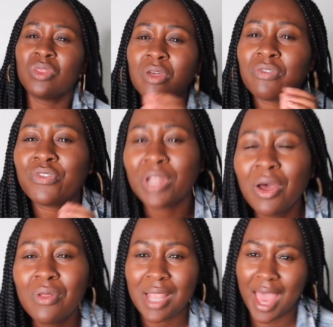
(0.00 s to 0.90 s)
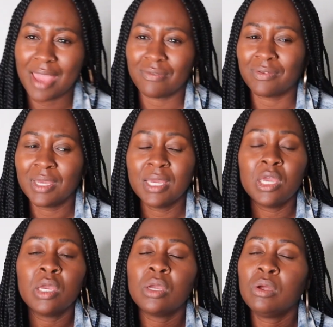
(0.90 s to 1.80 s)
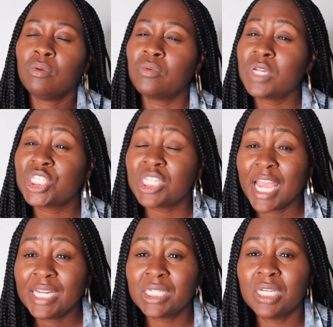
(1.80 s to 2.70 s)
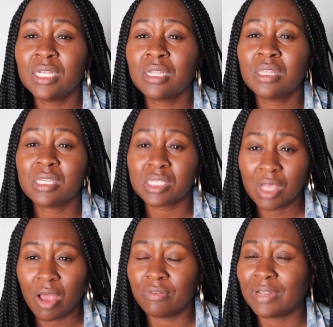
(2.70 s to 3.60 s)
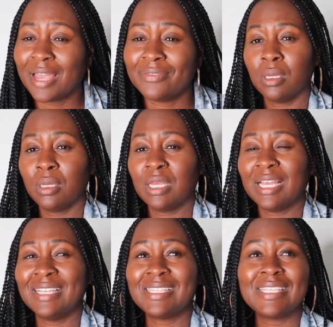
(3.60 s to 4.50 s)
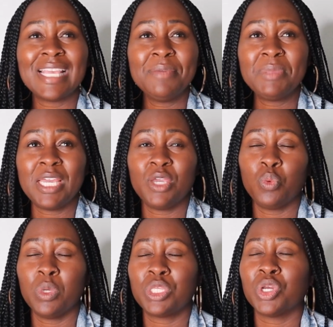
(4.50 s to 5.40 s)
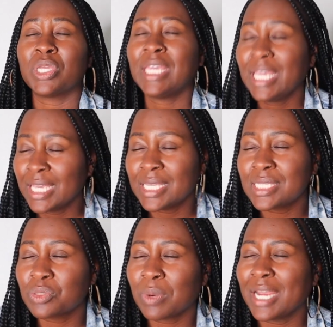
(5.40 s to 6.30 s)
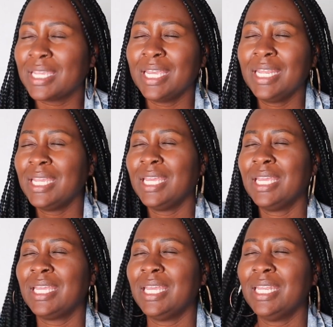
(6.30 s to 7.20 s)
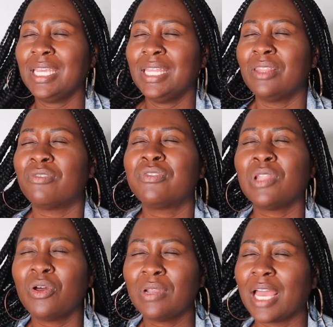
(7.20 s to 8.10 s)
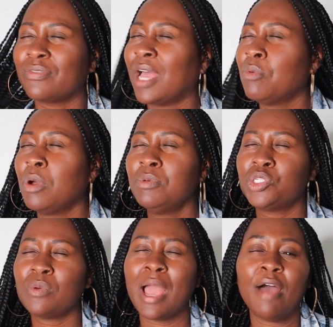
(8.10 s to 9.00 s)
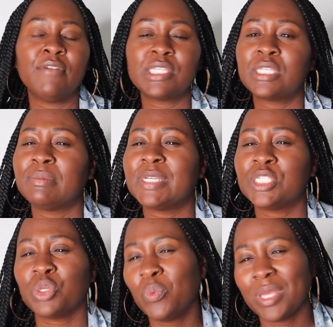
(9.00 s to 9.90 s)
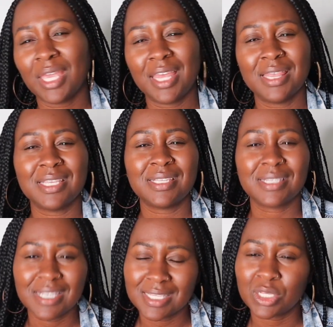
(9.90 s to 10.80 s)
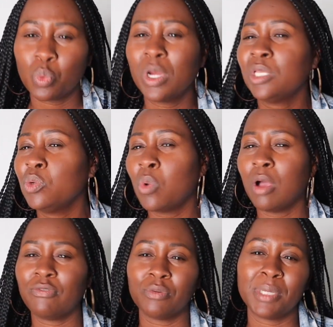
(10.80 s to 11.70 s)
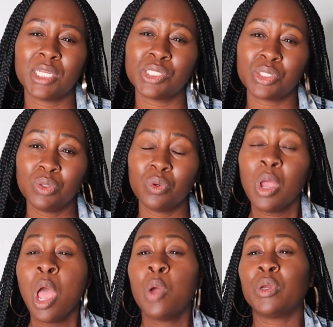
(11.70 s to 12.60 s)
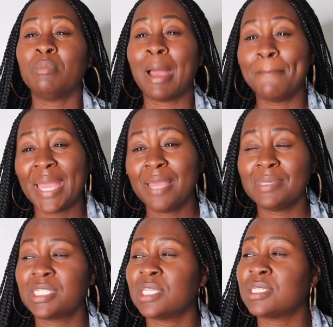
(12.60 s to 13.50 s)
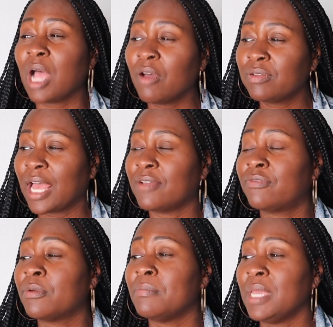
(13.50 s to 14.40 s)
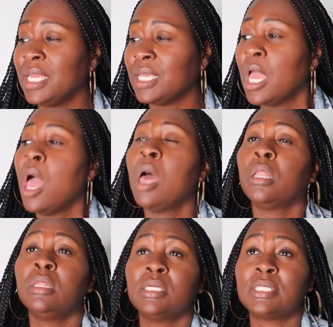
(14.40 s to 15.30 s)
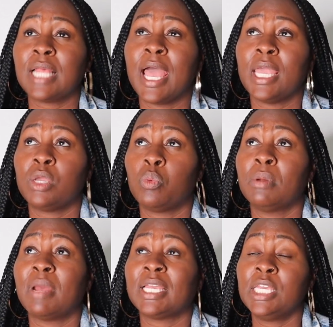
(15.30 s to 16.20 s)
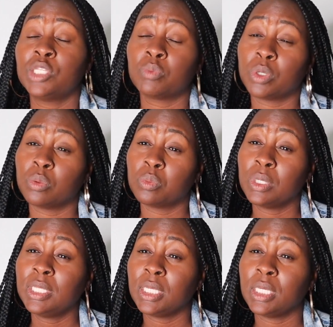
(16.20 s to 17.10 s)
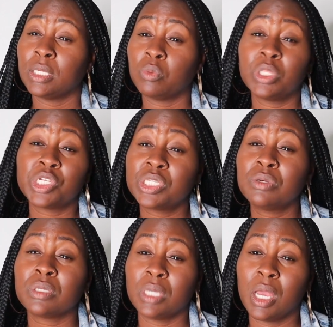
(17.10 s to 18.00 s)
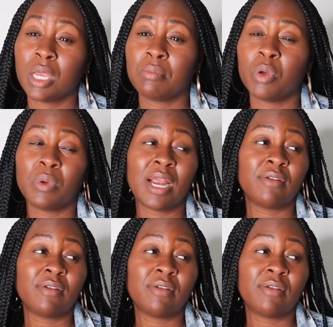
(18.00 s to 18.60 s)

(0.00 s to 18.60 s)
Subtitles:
the flow life. Reject the soft life. It's the same thing with your kids, right? Getting in the flow life. God, what would you have us to be doing in this season? What do you want for me to do with my babies? The soft life for me looked like when my kids were really, well, they're still young, but when I